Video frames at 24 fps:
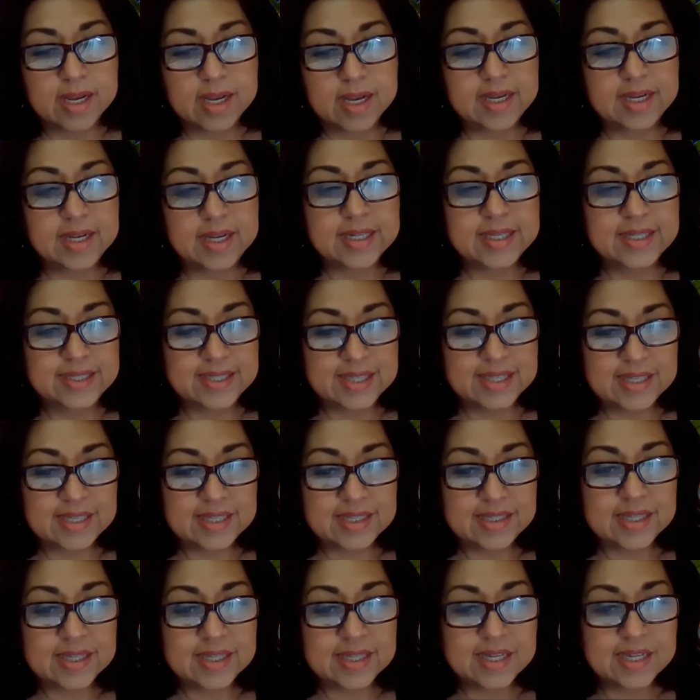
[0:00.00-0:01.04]

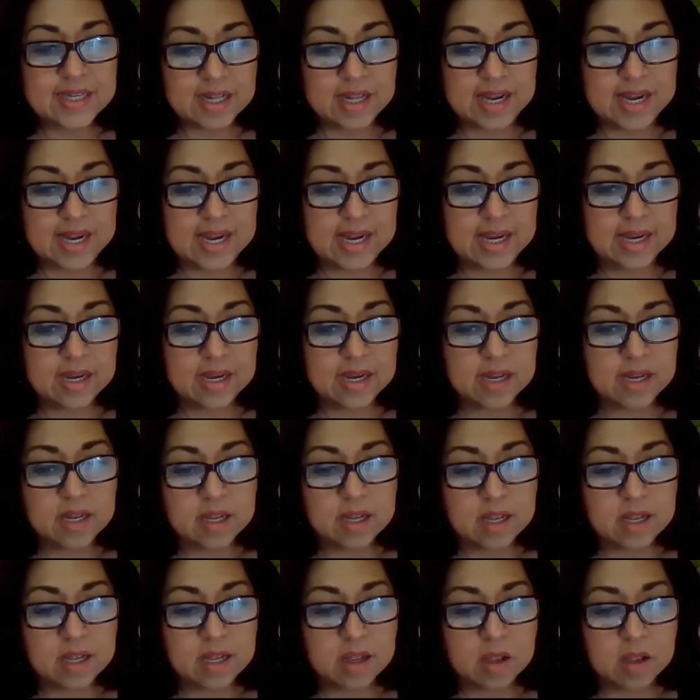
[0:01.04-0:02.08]
consistently
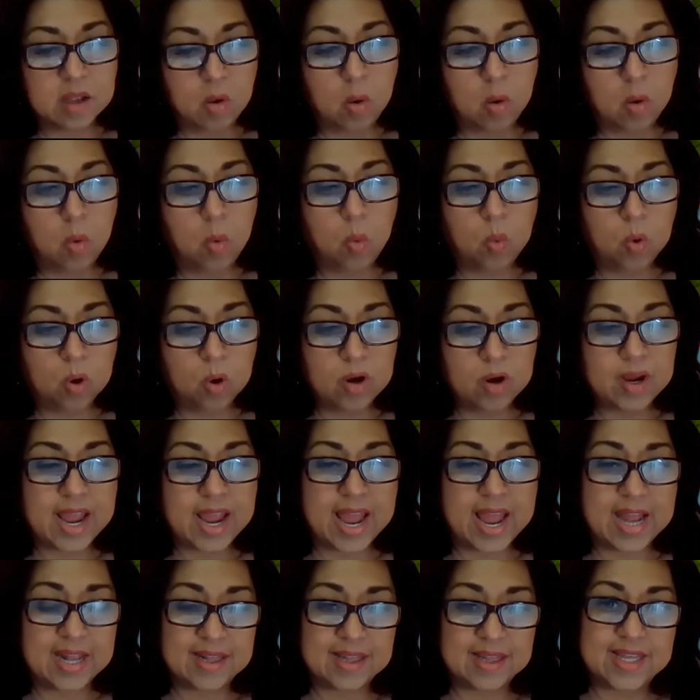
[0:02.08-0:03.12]
work
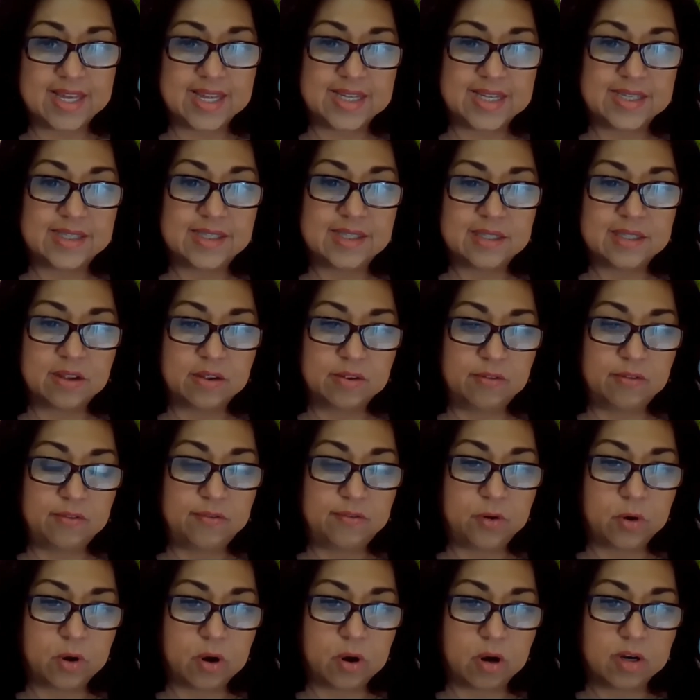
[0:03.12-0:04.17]
at this
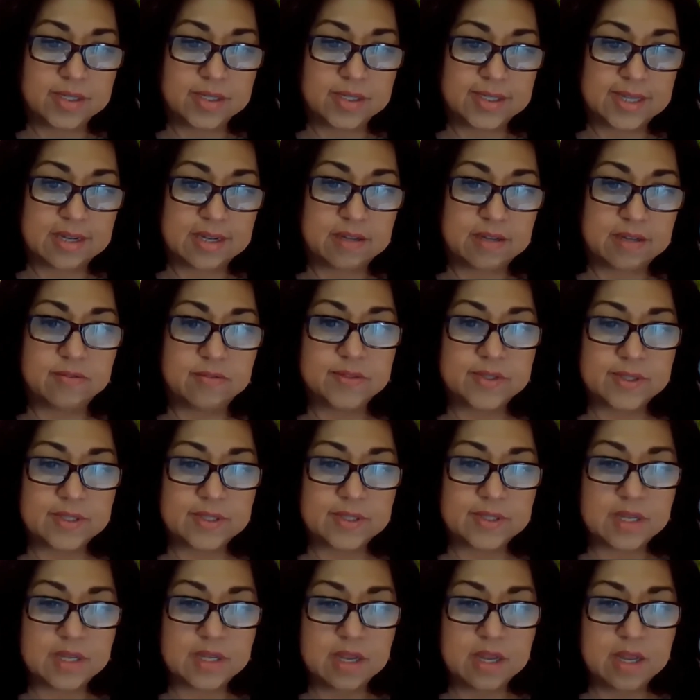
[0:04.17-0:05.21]
for ourselves?
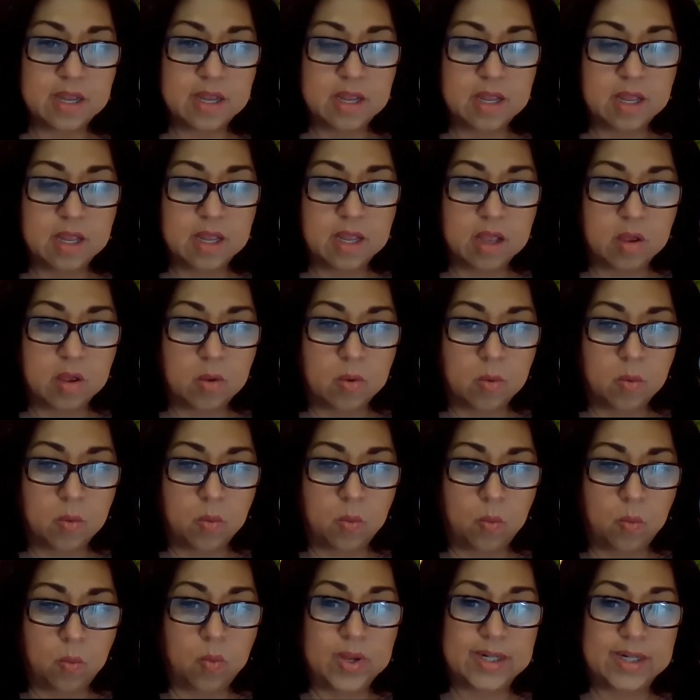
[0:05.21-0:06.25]

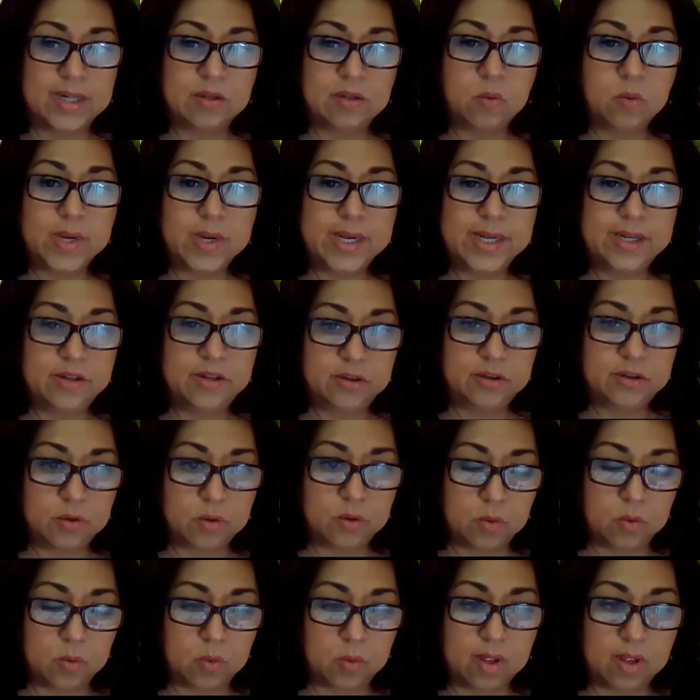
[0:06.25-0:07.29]
What do we
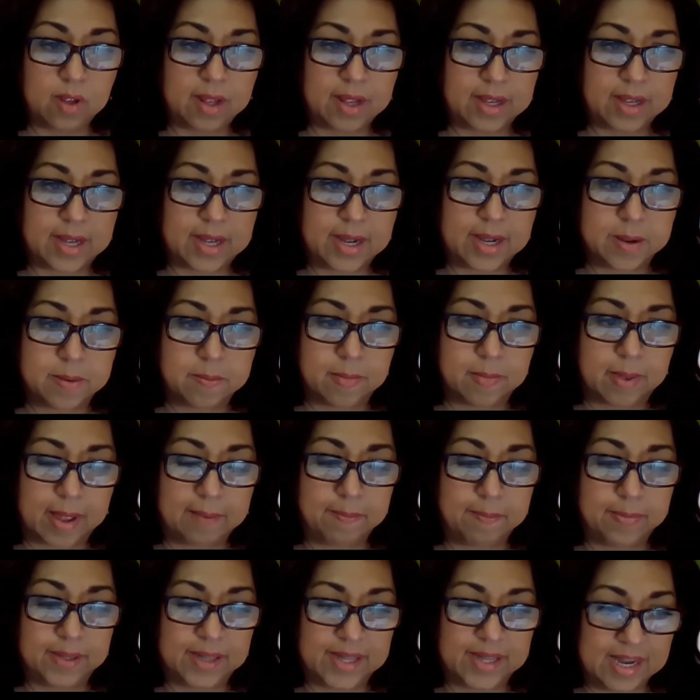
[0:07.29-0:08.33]
do?
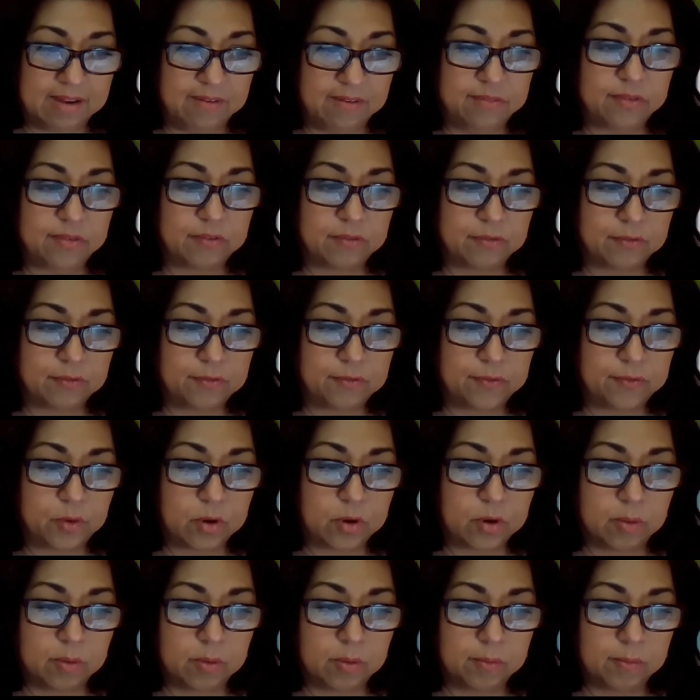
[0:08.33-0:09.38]
I believe
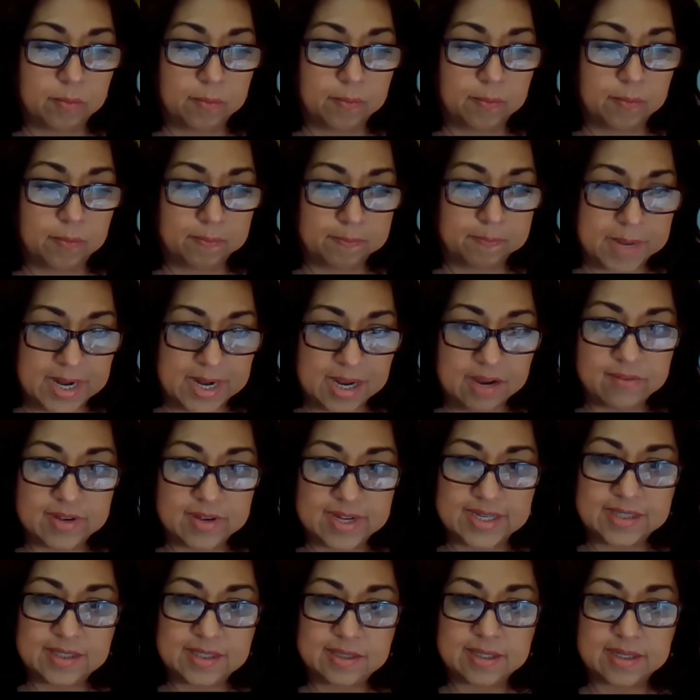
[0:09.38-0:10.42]
for many of
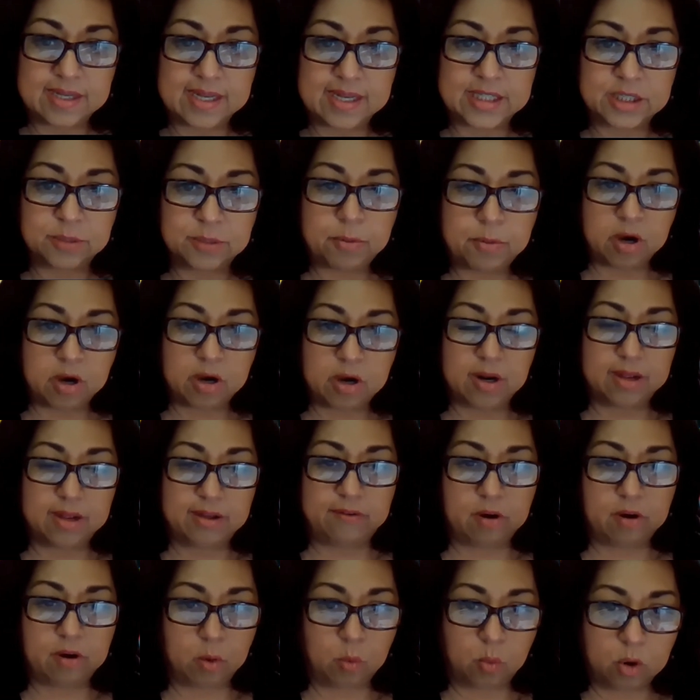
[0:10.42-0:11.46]
us, it's part
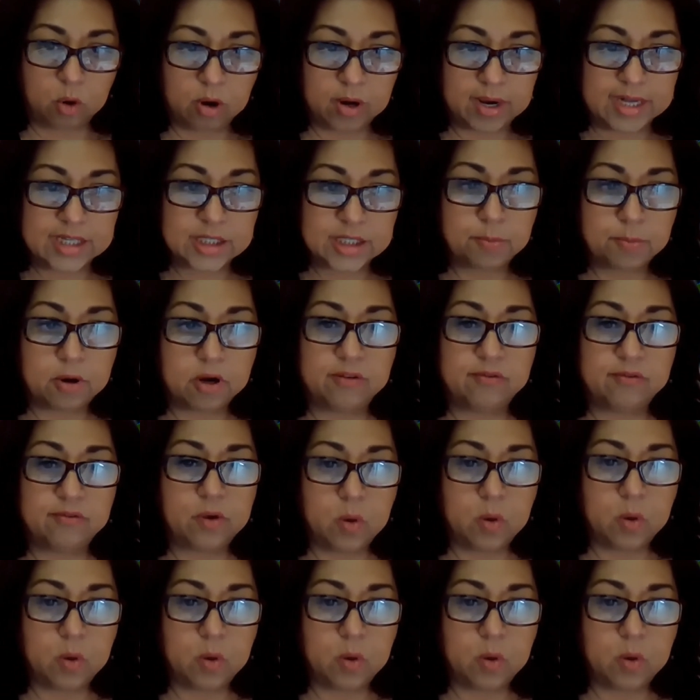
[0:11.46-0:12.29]
of our work, it's part of who